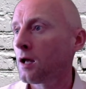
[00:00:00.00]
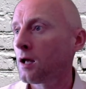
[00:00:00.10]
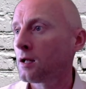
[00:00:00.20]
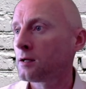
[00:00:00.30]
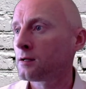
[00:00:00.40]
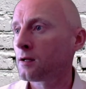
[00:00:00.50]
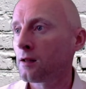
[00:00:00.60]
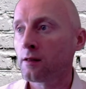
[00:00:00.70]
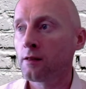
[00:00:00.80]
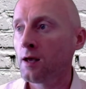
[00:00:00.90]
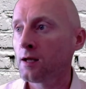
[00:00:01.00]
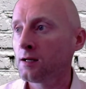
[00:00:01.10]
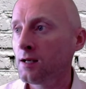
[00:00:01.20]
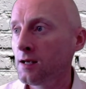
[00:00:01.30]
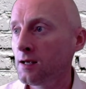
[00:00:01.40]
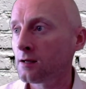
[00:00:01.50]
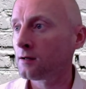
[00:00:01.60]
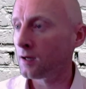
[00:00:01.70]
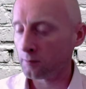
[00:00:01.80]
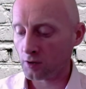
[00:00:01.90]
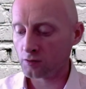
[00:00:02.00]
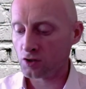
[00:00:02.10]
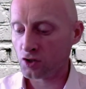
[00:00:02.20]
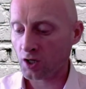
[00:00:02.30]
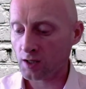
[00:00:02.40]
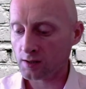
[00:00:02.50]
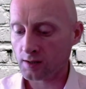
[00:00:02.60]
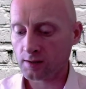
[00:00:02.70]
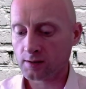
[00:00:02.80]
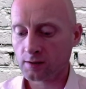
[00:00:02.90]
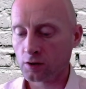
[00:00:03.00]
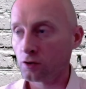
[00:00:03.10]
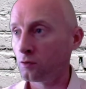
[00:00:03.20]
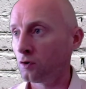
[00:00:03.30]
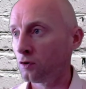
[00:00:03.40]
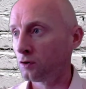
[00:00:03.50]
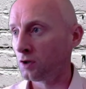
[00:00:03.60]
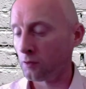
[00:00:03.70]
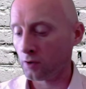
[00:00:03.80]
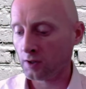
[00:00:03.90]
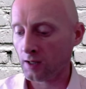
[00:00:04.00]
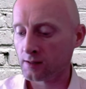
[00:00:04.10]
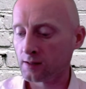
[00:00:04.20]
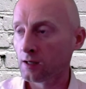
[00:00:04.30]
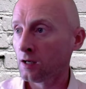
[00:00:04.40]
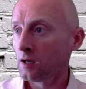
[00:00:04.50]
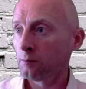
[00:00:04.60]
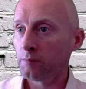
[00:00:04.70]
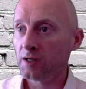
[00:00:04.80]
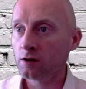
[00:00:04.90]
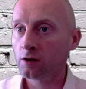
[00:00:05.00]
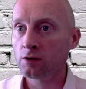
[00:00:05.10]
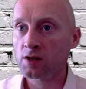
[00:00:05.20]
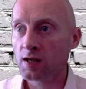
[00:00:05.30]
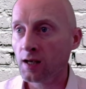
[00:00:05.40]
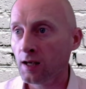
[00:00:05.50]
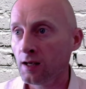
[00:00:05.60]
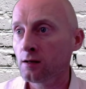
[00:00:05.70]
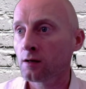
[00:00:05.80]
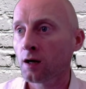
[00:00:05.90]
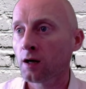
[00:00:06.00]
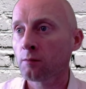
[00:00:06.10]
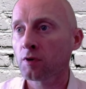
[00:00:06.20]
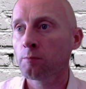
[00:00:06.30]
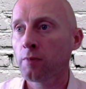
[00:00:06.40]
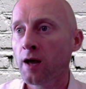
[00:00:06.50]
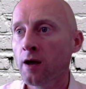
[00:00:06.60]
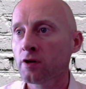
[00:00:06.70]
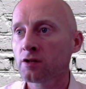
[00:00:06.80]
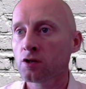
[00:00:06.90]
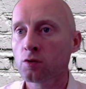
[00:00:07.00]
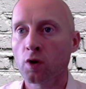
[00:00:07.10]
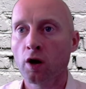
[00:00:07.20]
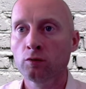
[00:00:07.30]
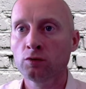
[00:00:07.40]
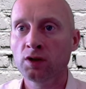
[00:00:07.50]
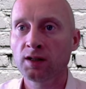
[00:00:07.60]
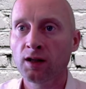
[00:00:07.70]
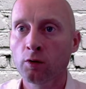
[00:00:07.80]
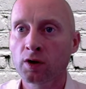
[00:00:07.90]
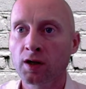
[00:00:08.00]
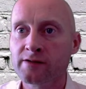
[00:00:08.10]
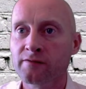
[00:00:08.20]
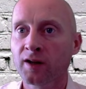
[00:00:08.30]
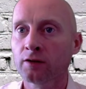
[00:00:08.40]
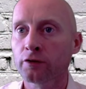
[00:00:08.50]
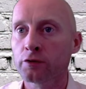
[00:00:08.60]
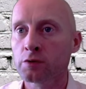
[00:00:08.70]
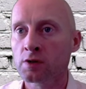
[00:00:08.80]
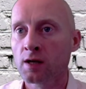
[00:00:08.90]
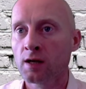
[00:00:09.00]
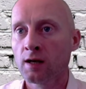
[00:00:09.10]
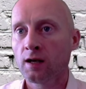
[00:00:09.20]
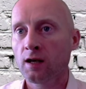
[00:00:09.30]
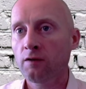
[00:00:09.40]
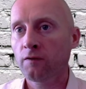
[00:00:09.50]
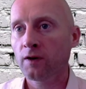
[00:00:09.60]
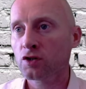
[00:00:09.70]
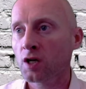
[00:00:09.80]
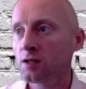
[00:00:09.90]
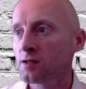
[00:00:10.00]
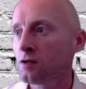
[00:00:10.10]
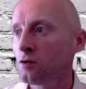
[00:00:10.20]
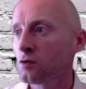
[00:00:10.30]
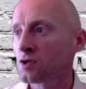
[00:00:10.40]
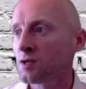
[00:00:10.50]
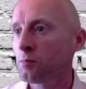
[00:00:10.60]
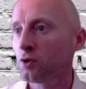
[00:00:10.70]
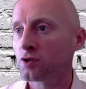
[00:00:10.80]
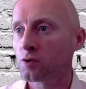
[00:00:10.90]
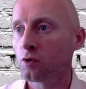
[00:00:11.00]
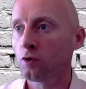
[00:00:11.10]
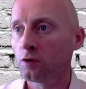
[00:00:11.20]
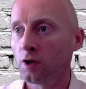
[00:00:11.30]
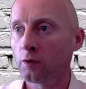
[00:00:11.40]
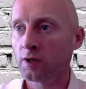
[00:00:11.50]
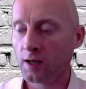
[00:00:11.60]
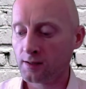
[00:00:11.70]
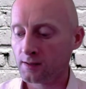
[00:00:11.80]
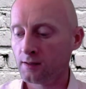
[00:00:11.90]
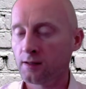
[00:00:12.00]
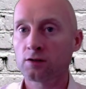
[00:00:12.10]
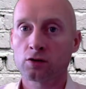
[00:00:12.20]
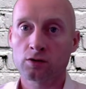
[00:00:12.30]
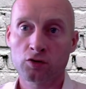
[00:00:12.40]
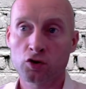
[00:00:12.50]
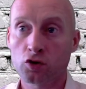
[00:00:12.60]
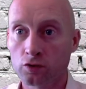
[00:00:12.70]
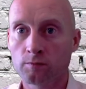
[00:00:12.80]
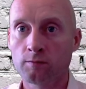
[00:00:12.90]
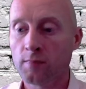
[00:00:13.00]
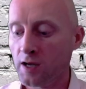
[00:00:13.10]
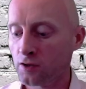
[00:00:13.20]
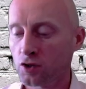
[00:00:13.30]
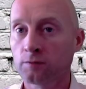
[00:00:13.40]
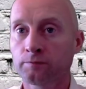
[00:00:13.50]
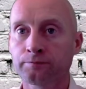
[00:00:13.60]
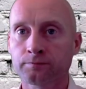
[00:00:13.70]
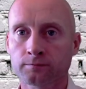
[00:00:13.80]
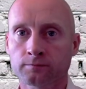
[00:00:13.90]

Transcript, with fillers: and then here I'm going to change this to all lowercase because here I am comparing to only lowercase values, if I change the user's input to all lowercase, then this should match.